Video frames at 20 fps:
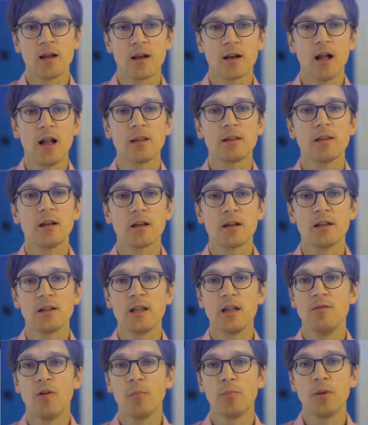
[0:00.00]
are
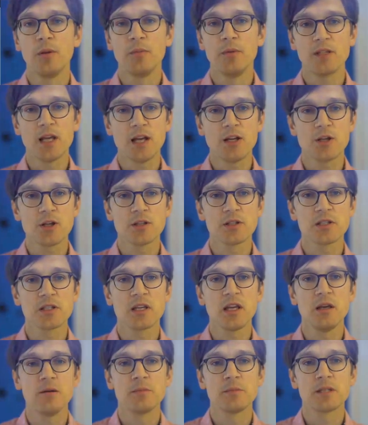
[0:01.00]
alternative optimization
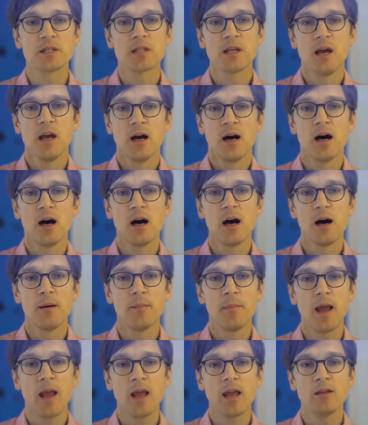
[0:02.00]
schemes
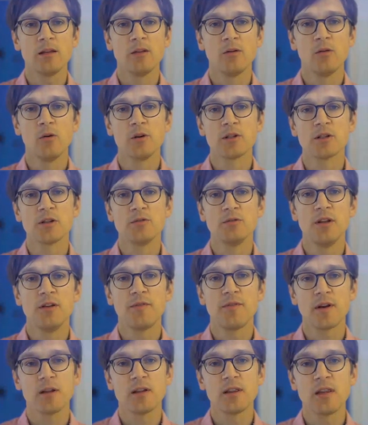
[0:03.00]
um, and also
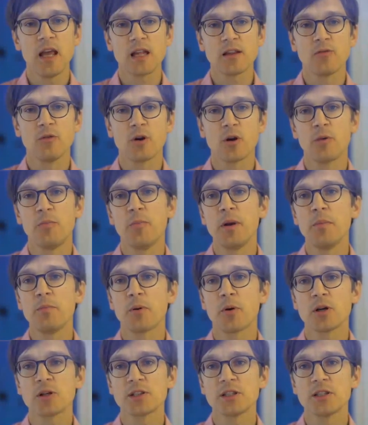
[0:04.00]
different network
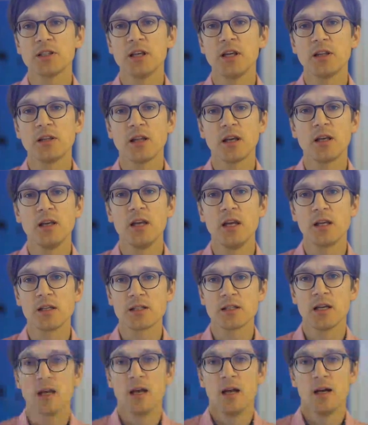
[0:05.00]
pre-processing
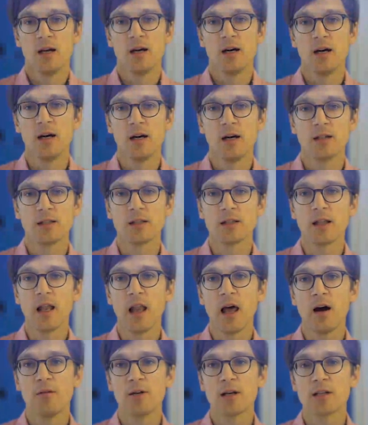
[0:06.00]
techniques uh, that
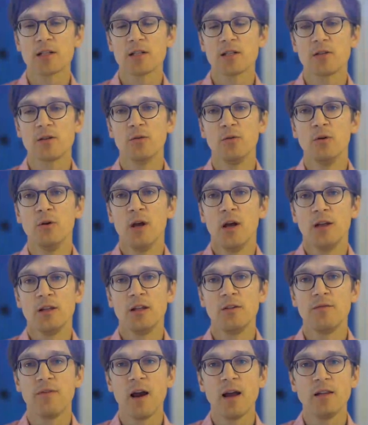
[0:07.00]
allow us to
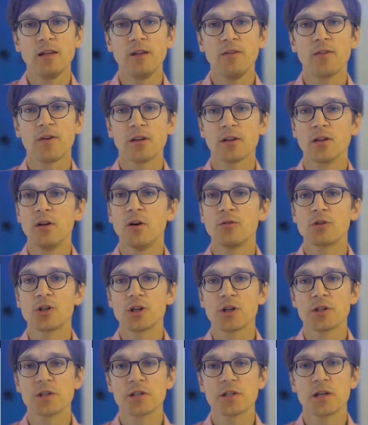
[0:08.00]
define different
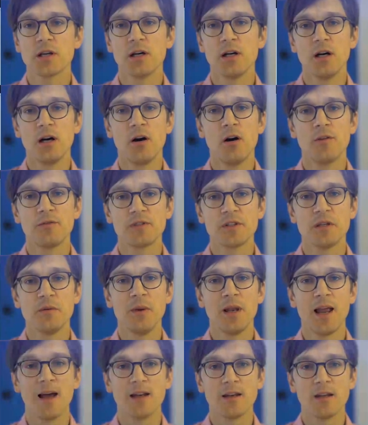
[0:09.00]
notions uh, of
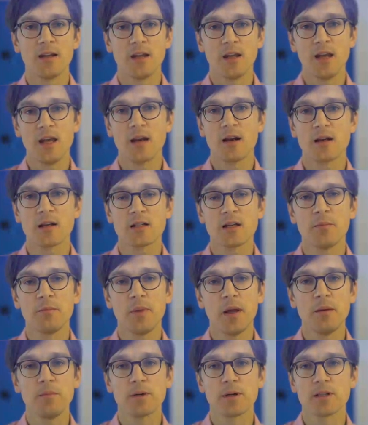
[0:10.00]
similarity. Here are some
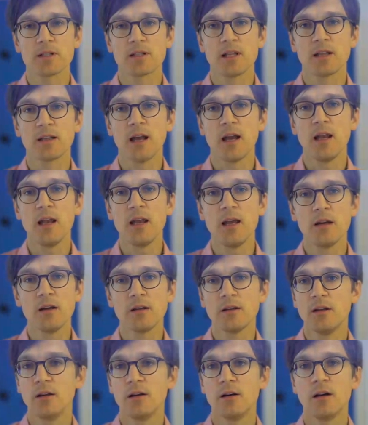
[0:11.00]
papers that I
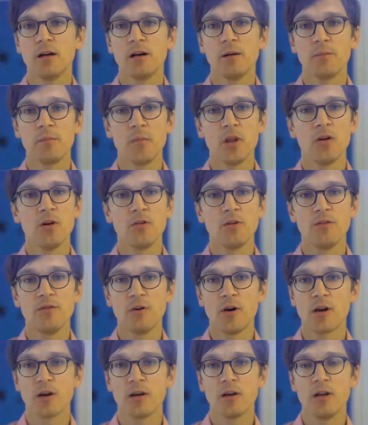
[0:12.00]
linked. Um, you know, if
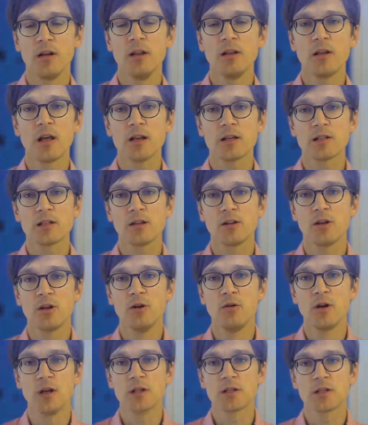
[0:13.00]
you are interested,
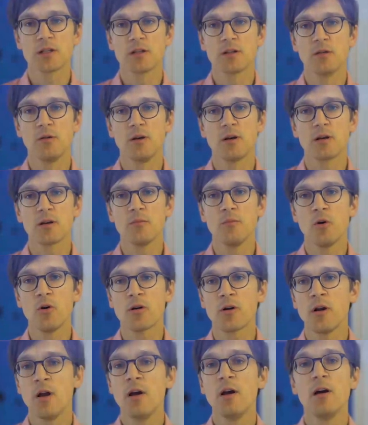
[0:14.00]
curious to learn
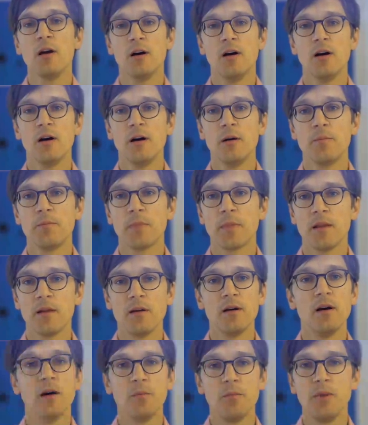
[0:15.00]
more, um,
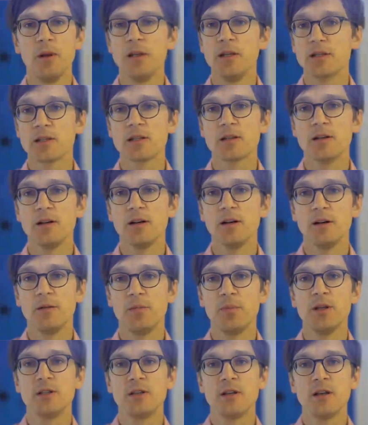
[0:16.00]
uh, please, uh,
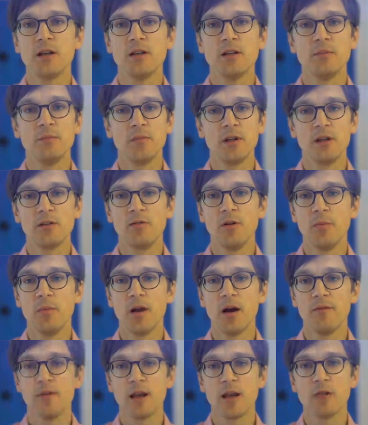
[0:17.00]
please read them. It will
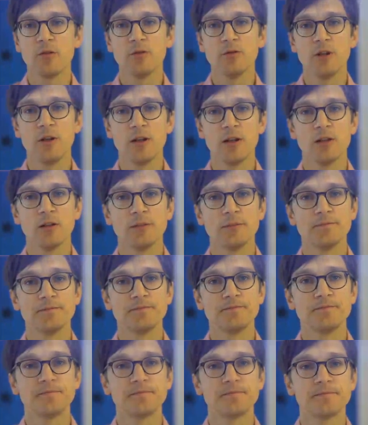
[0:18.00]
be a very good read.
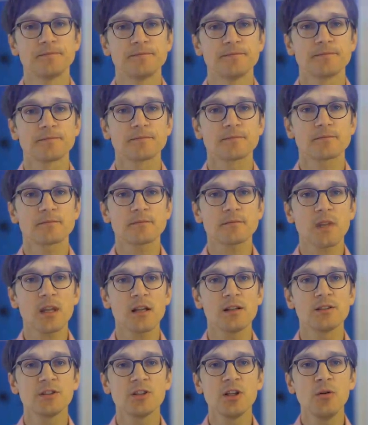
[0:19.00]

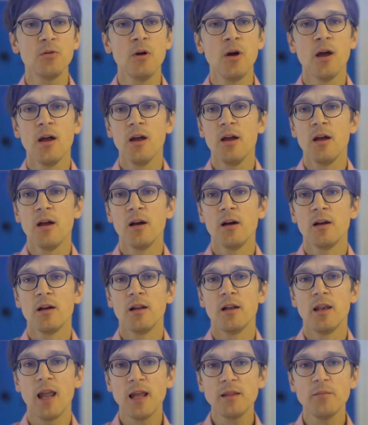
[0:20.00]
So
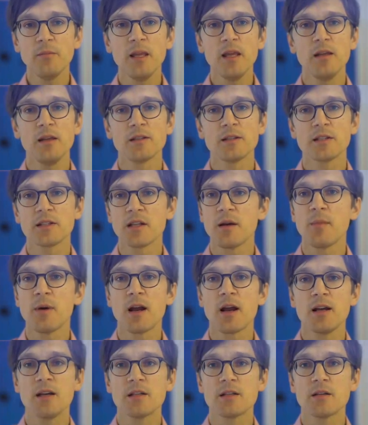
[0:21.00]
let me
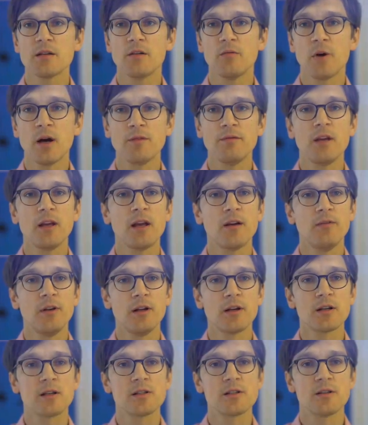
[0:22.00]
summarize what we have
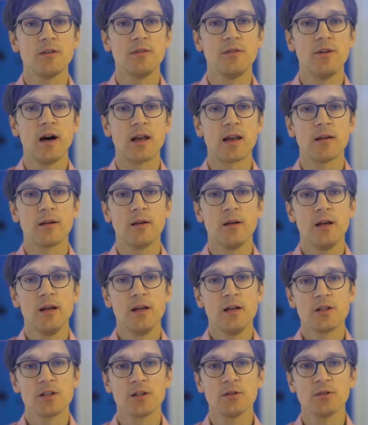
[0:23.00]
learned so far.
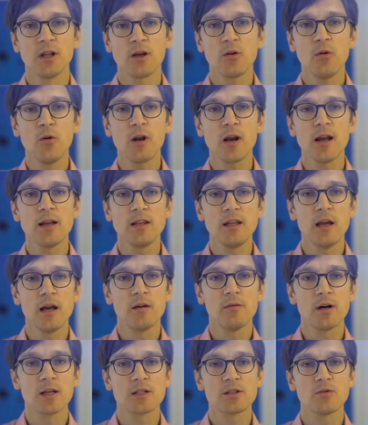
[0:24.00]
So the core
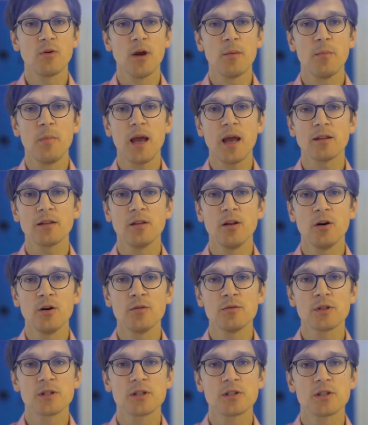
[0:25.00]
idea was to embed
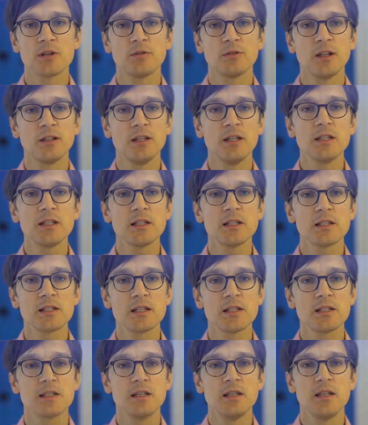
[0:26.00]
nodes so the
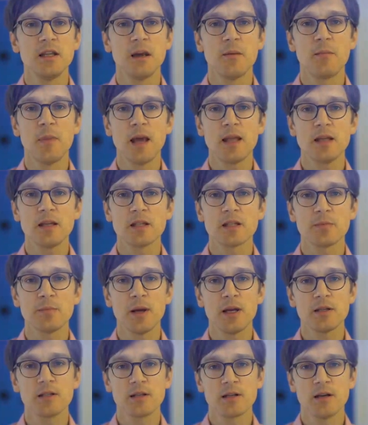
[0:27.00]
distances in the embedding
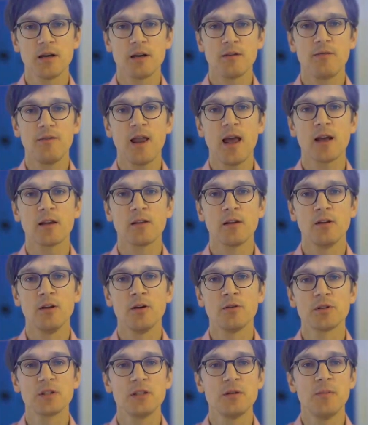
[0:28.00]
space reflect
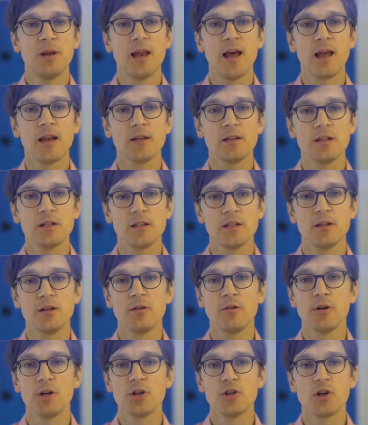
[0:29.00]
node similarities in
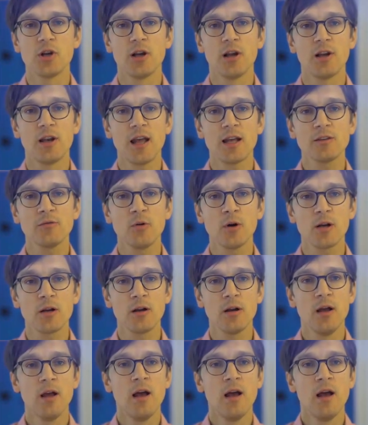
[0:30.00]
the original network.